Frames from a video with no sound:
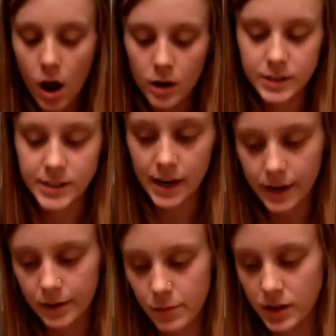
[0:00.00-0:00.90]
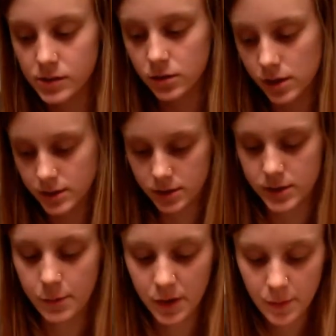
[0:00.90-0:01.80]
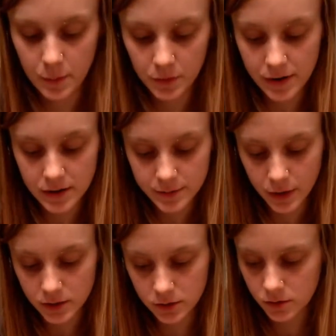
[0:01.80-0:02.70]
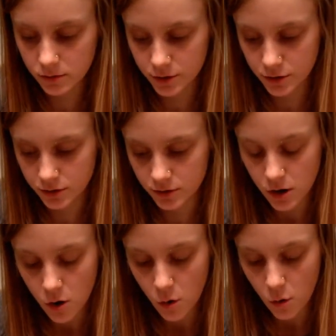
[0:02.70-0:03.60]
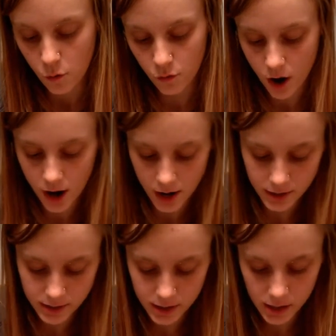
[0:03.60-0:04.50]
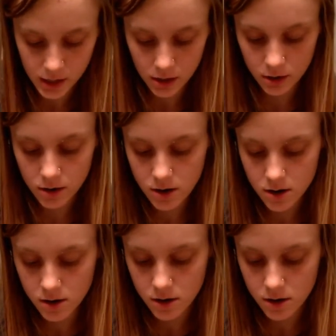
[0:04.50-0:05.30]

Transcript: Our second muscle is our semimembranous muscle, which is right here.